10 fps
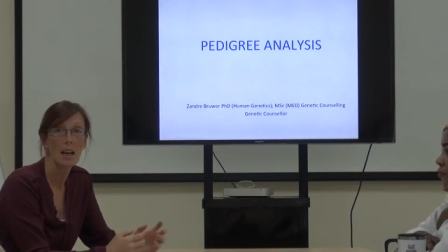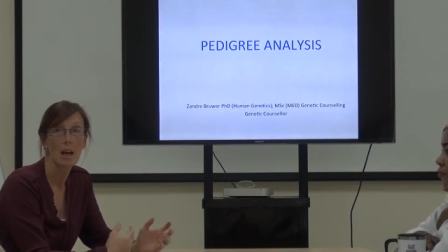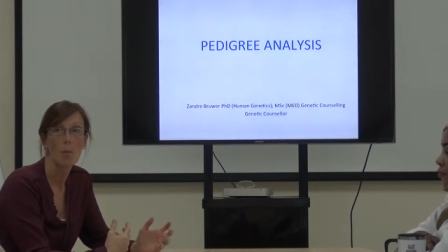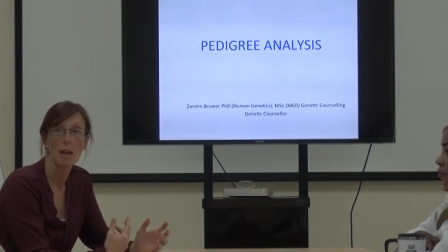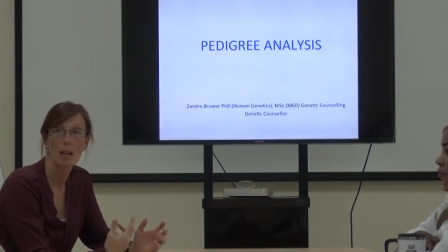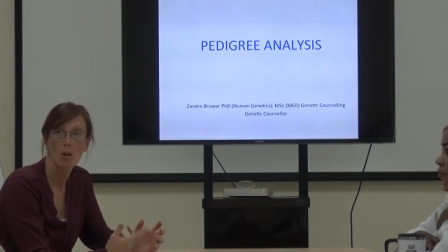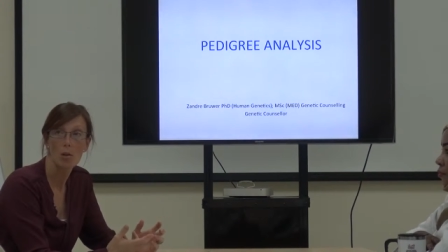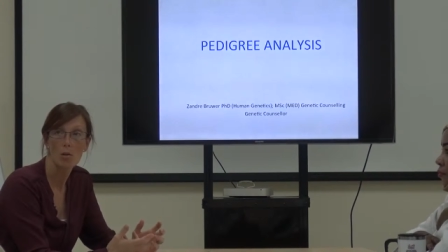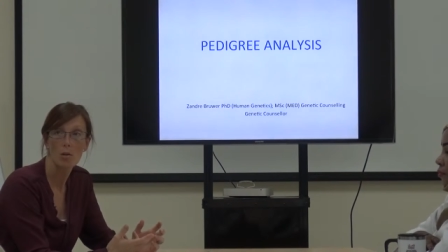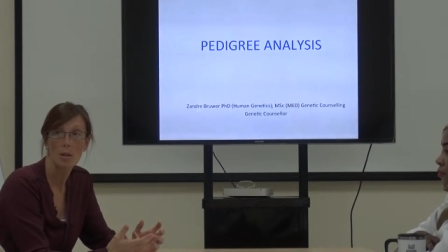And we're going to
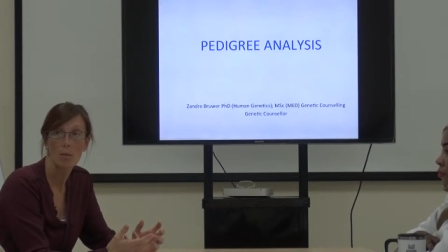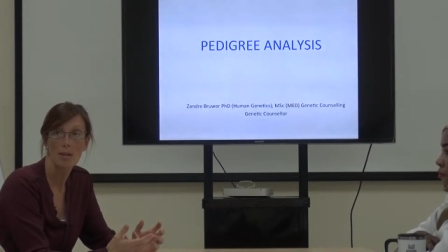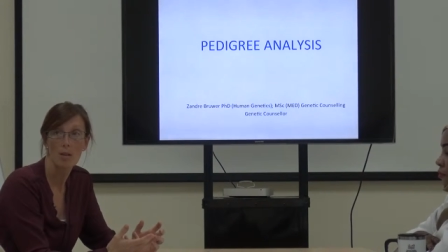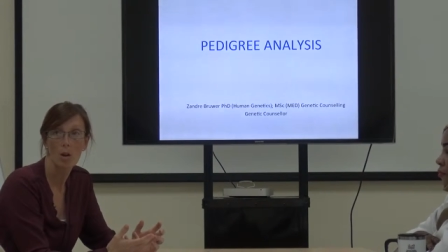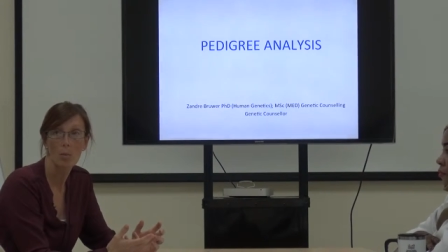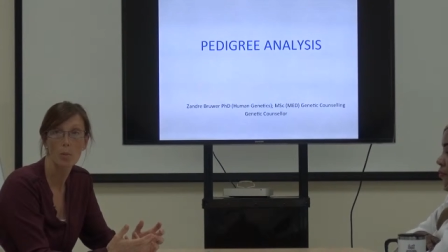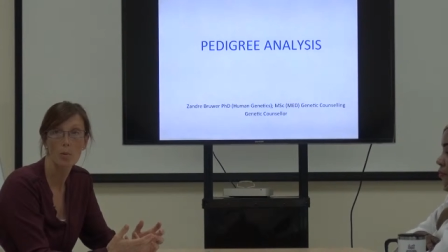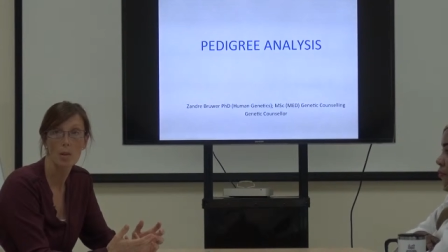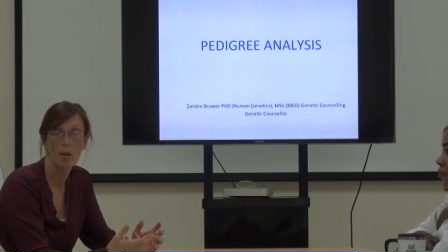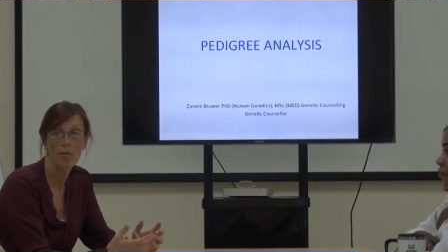go through some
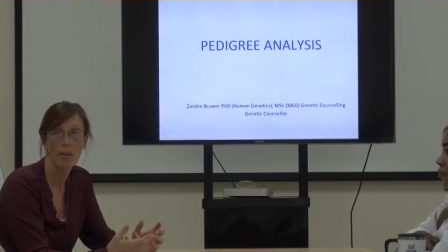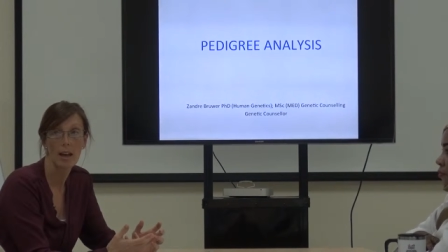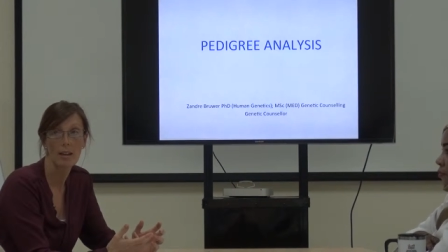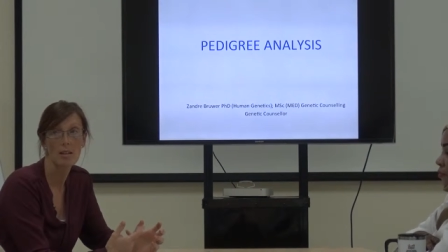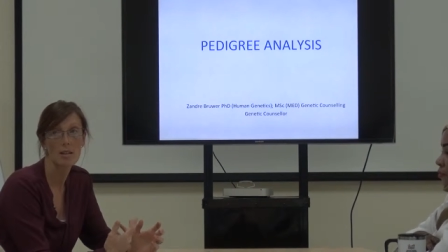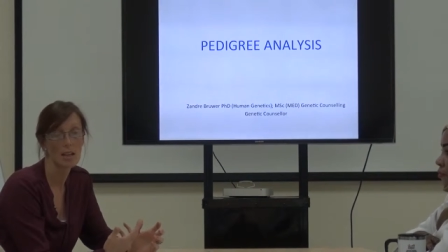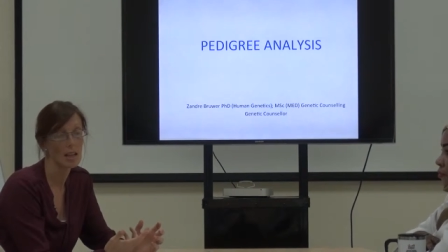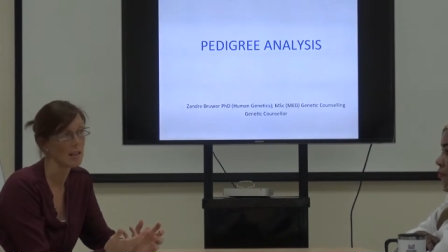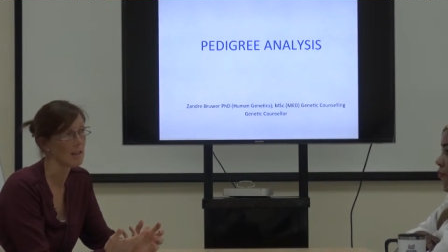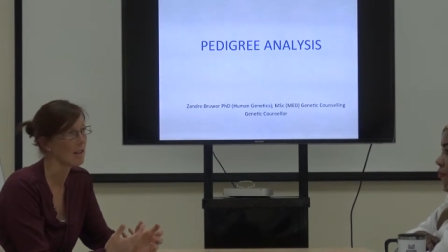examples of that
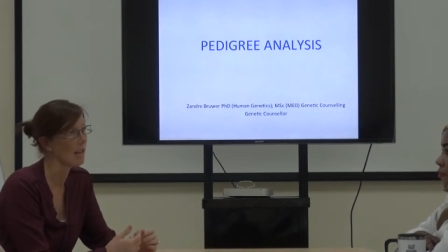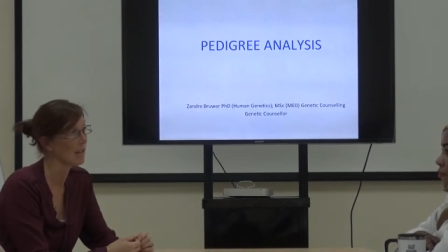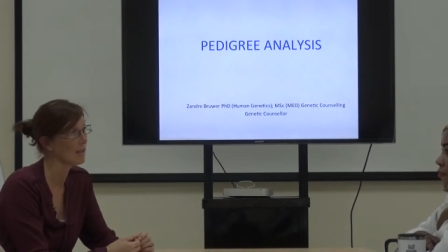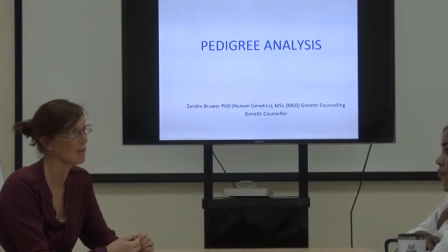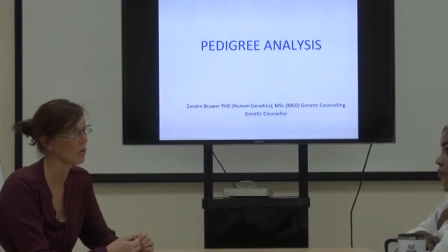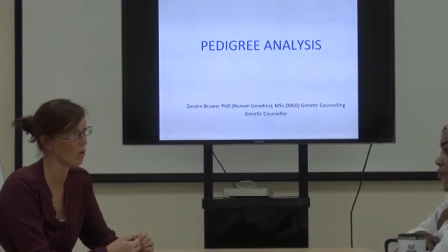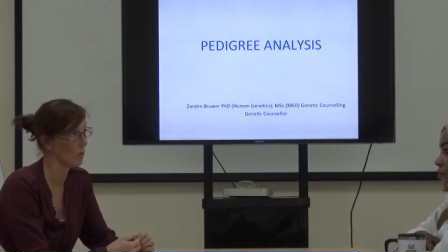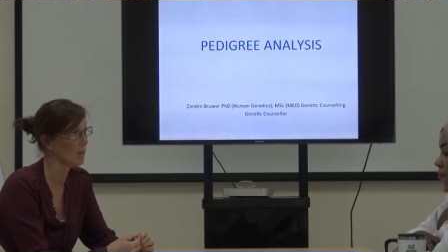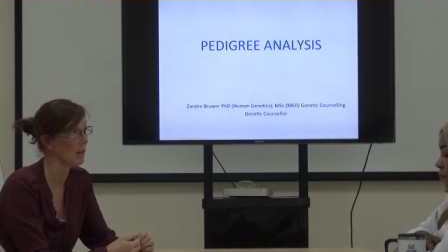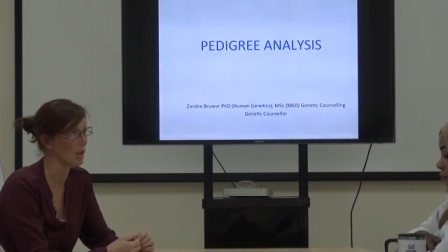in the next
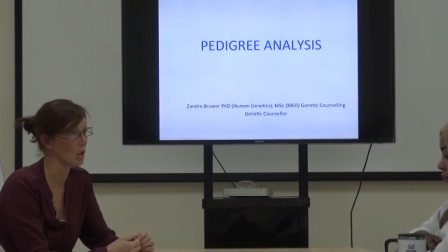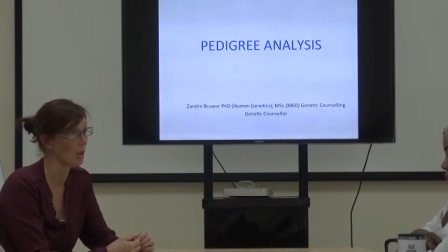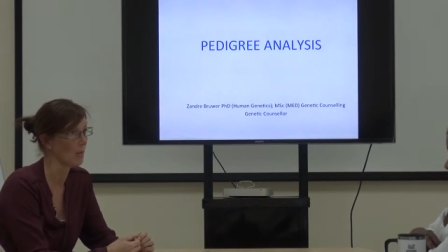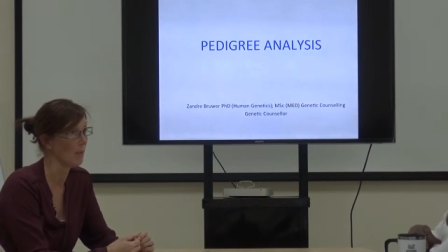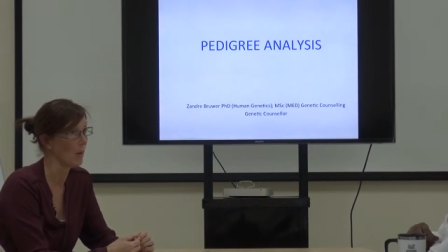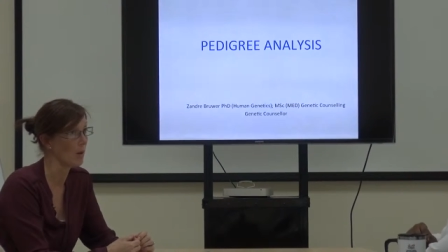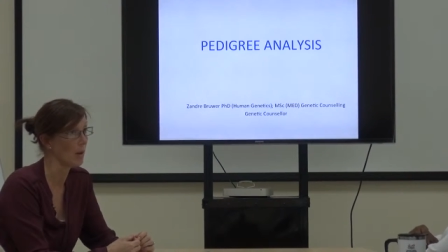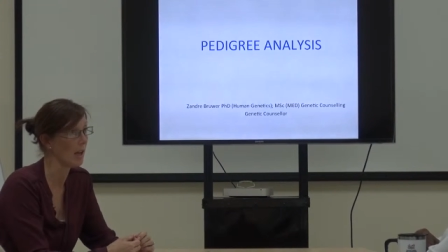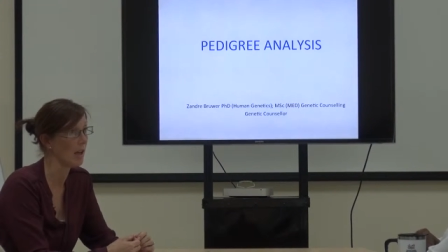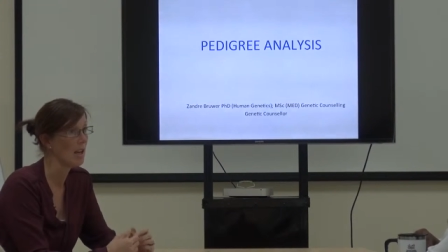group section.
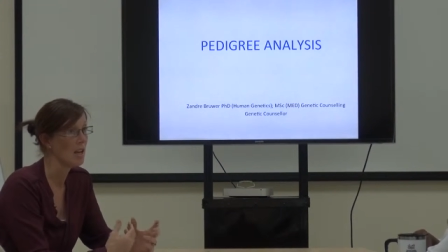Okay,